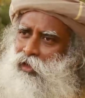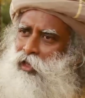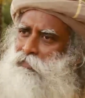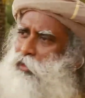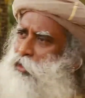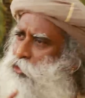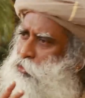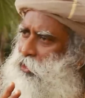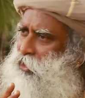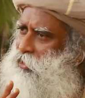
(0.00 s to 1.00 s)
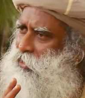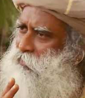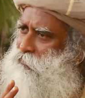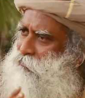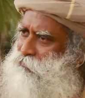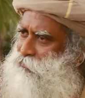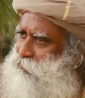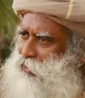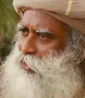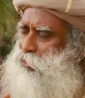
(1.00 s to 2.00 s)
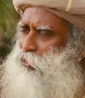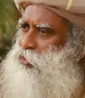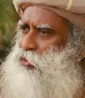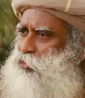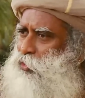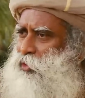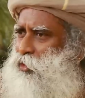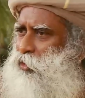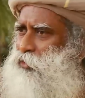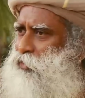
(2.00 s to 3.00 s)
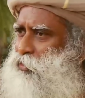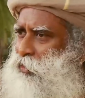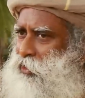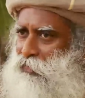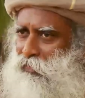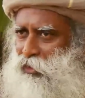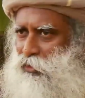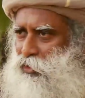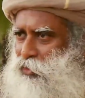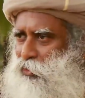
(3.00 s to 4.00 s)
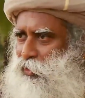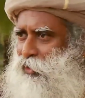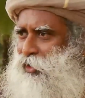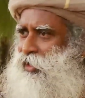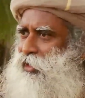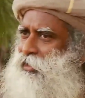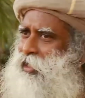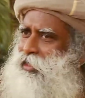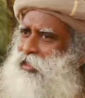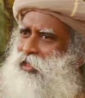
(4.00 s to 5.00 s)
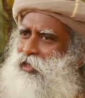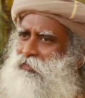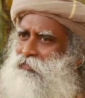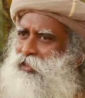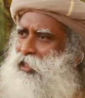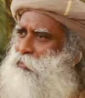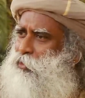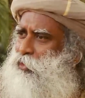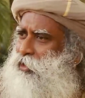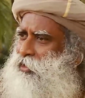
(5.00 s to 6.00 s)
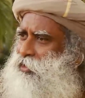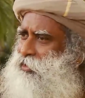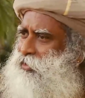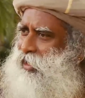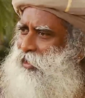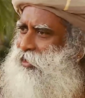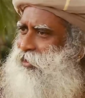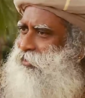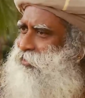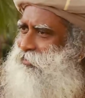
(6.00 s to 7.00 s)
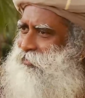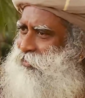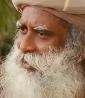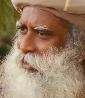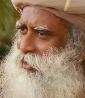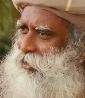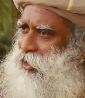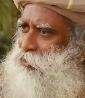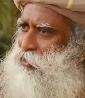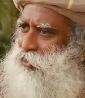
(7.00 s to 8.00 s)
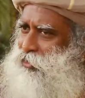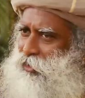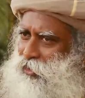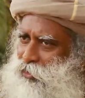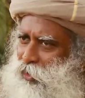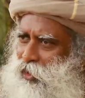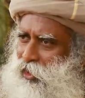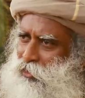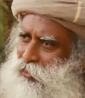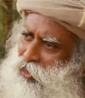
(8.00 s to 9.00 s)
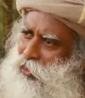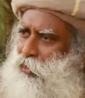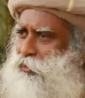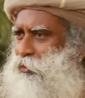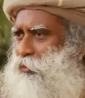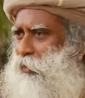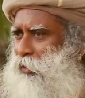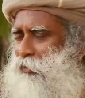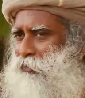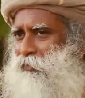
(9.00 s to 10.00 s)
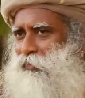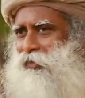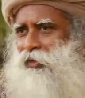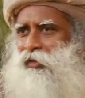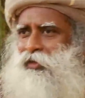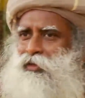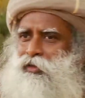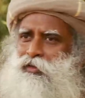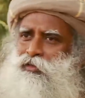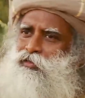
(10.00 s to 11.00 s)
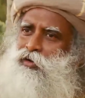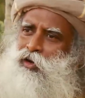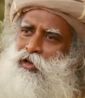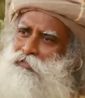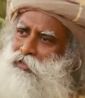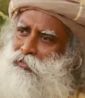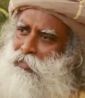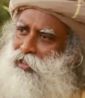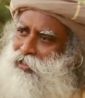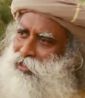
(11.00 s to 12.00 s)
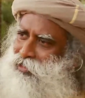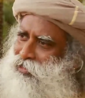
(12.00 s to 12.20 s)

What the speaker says: And we got 2 days leave. The school was closed for 2 days. We went to the school, then we came to know he's dead, and they announced that it's holiday today and also tomorrow. So all of us met,